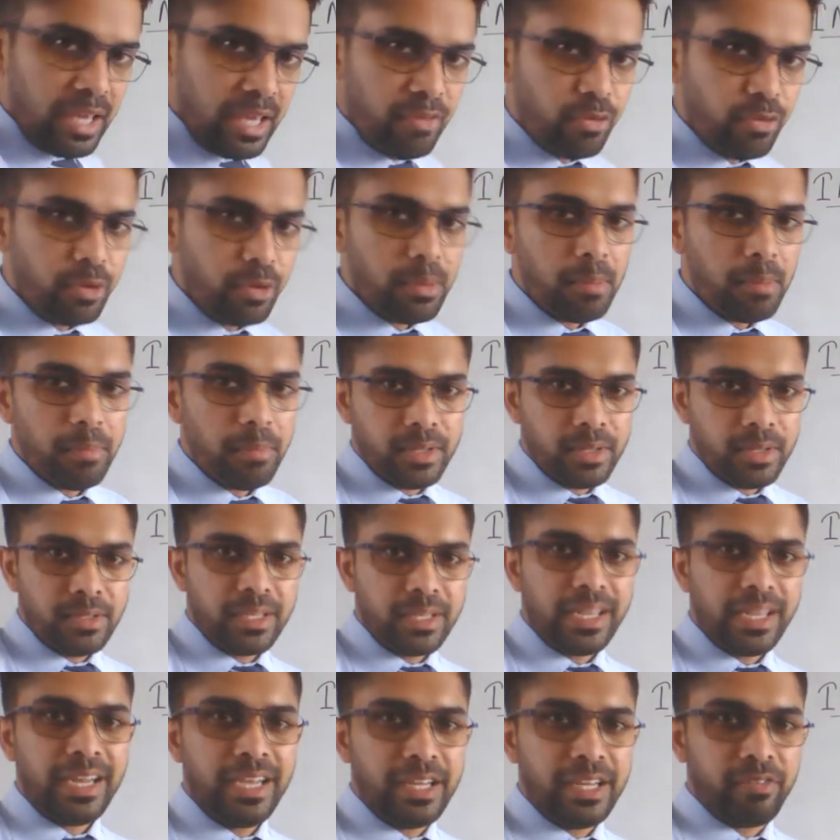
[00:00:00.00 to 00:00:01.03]
If you remember,
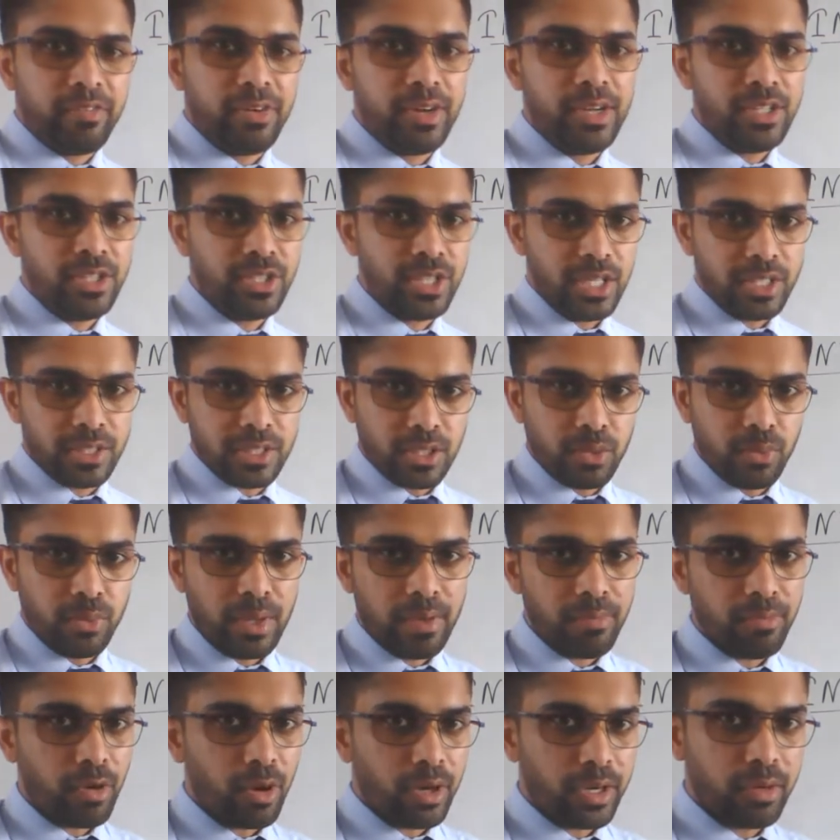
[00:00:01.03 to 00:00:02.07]
in differentiation,
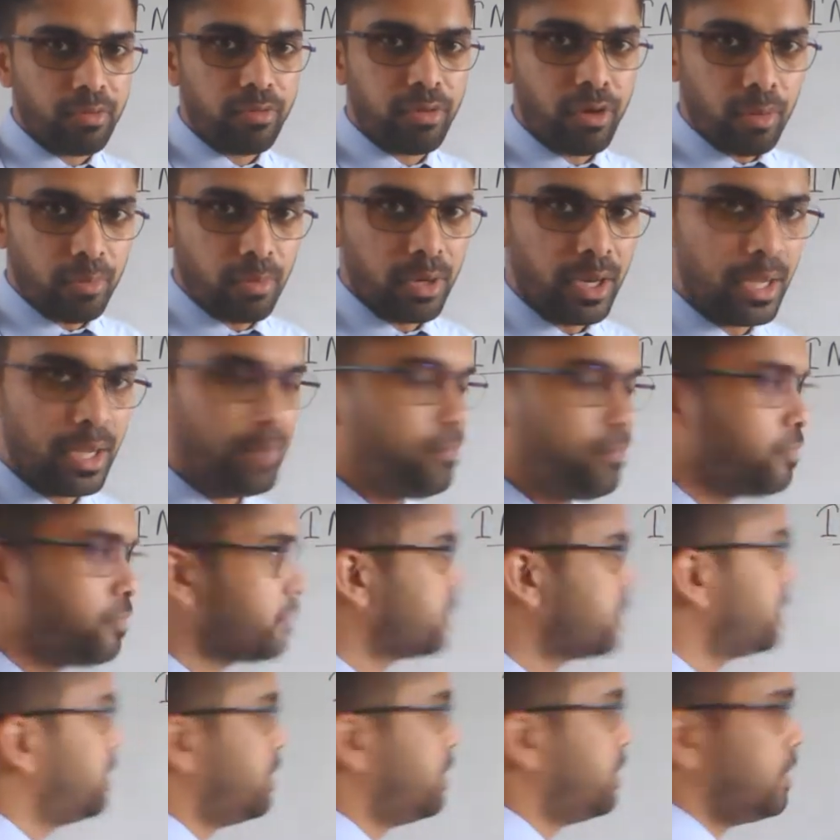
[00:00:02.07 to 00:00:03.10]
we have got a formula
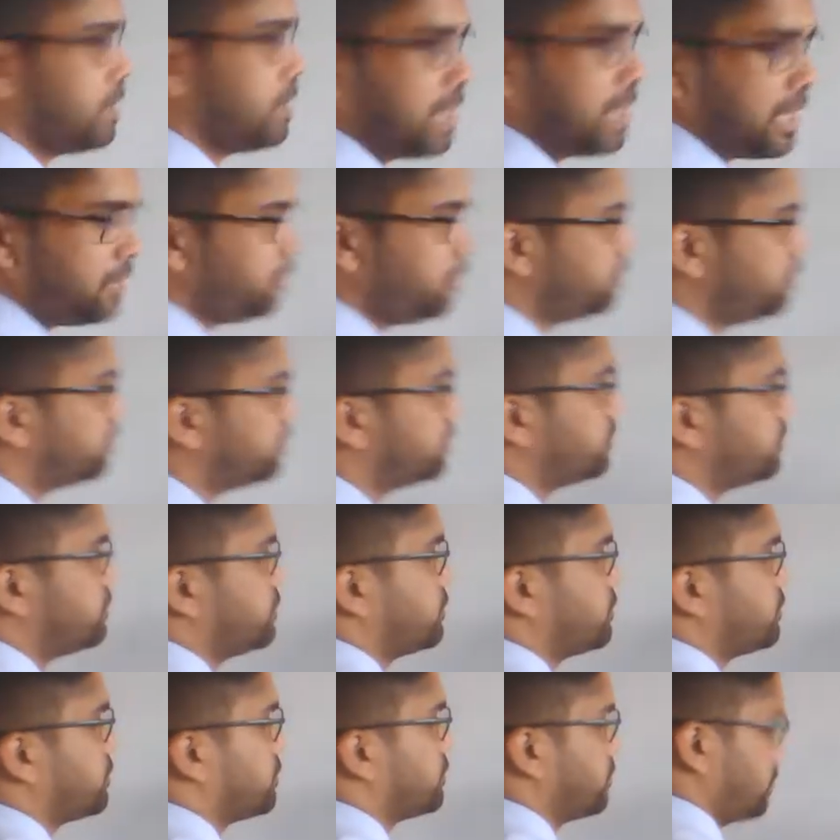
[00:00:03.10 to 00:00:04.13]
that
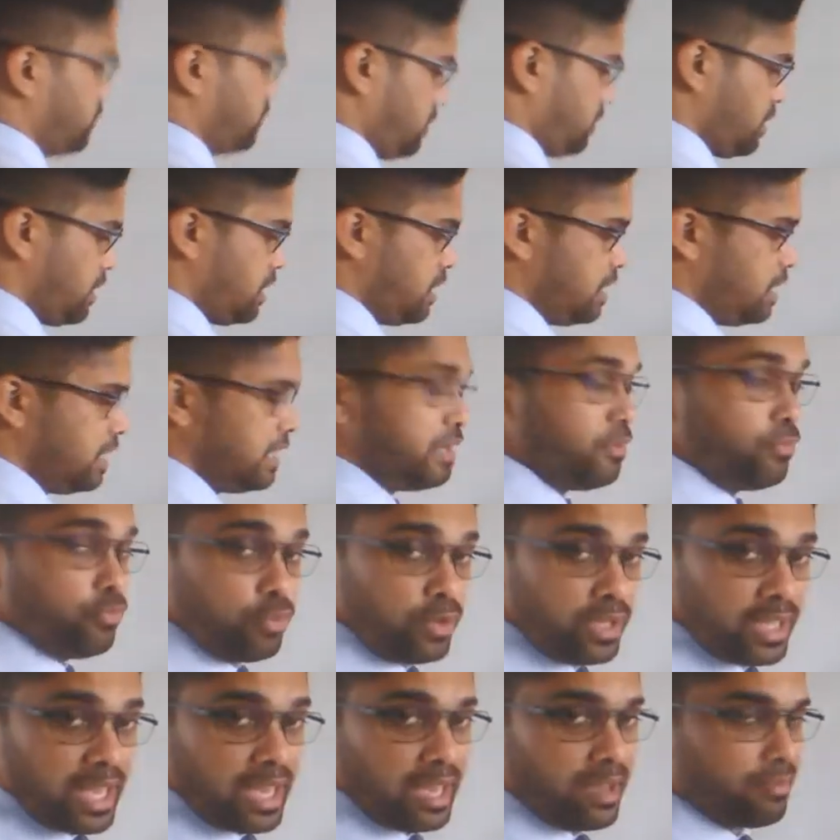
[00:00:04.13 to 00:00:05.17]

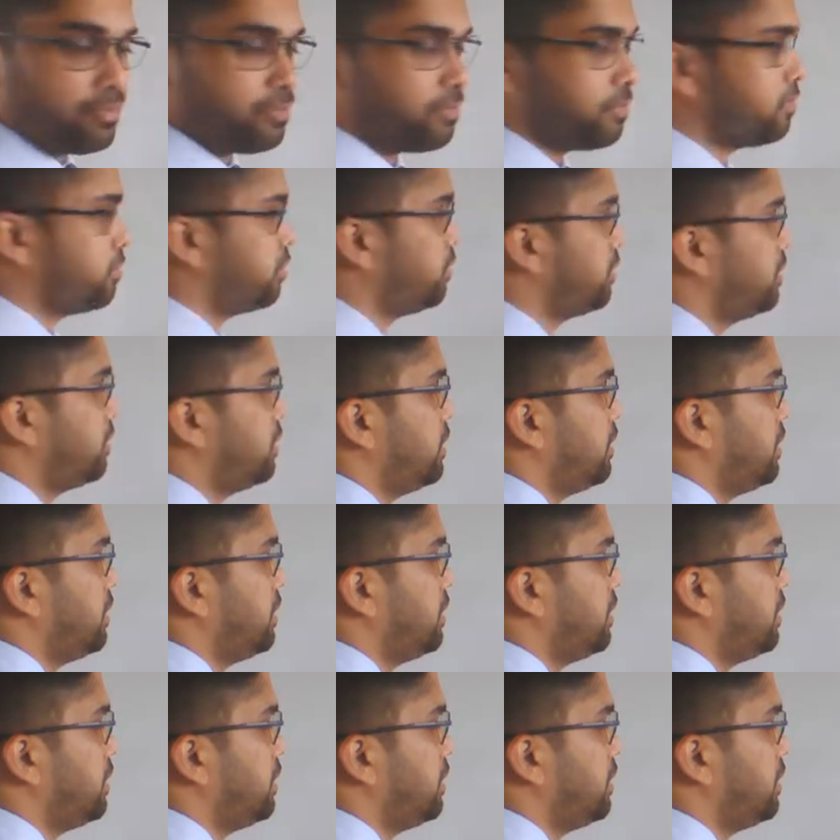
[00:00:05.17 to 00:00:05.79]
if we have